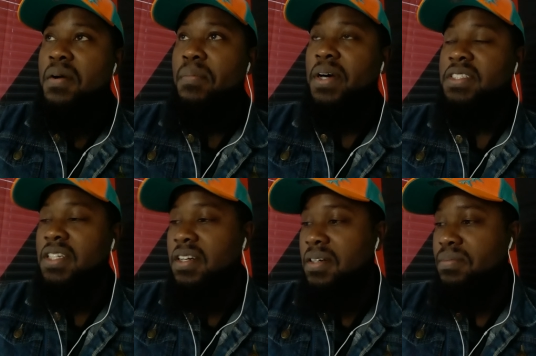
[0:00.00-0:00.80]
But
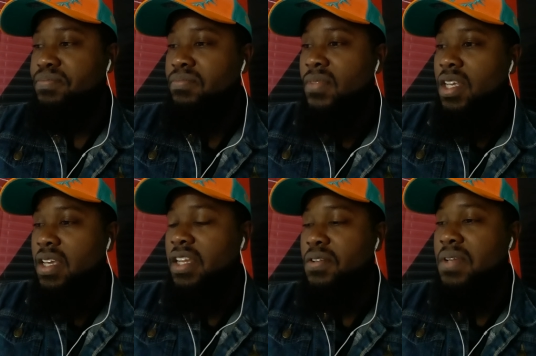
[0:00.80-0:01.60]
um,
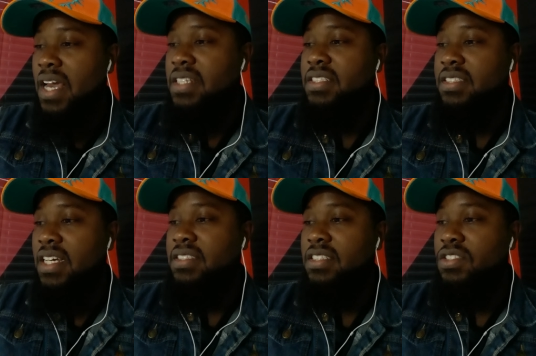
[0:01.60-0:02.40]
yeah, the United
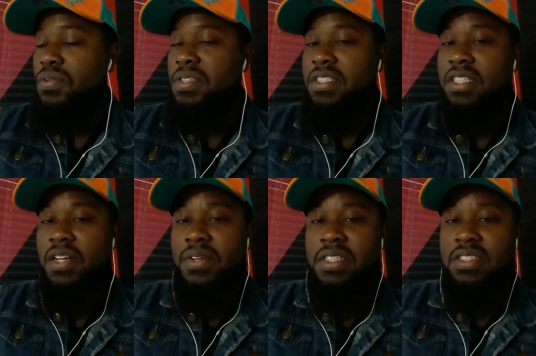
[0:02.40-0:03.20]
States is doing
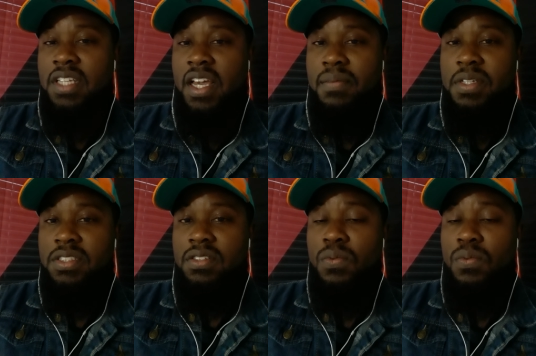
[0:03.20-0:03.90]
serious damage